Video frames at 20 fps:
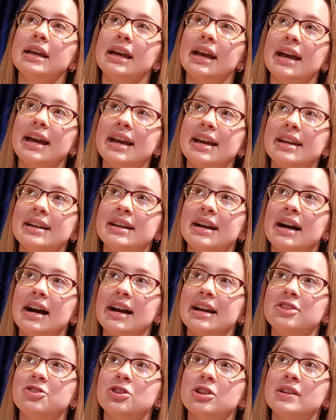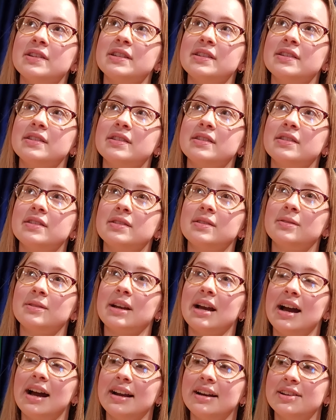And I just
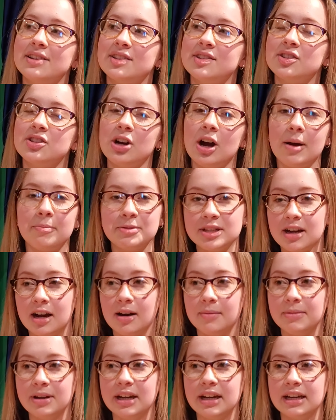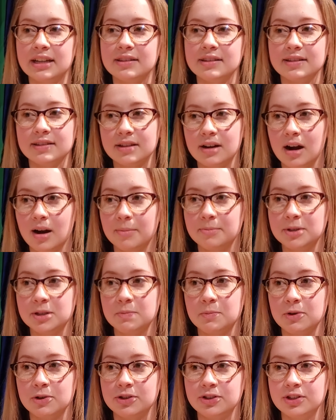kind of stopped coming and stopped
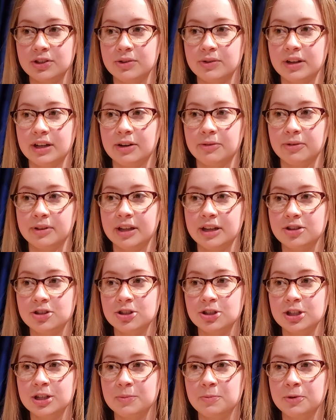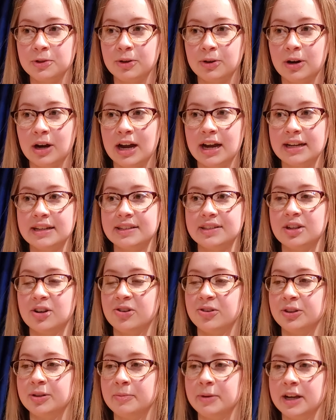pursuing a relationship with Christ, not
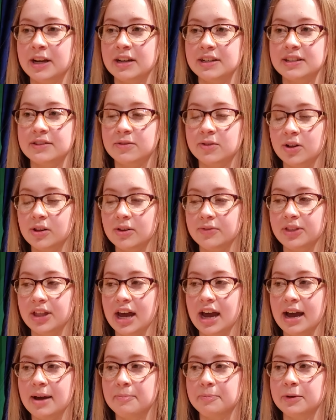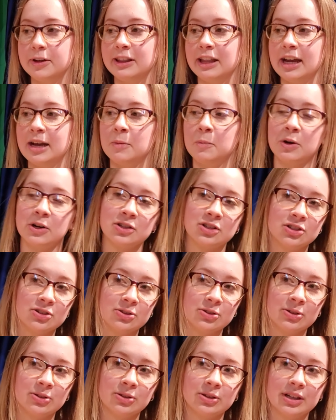only because of all of that, but like
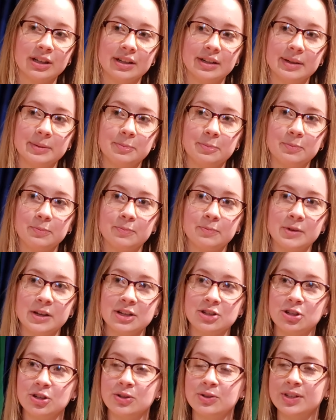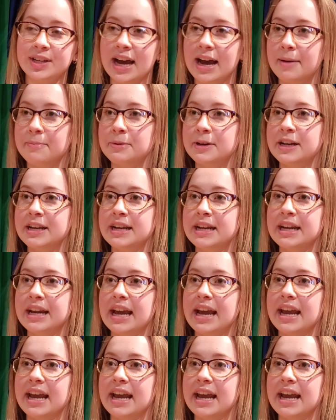personal issues happening.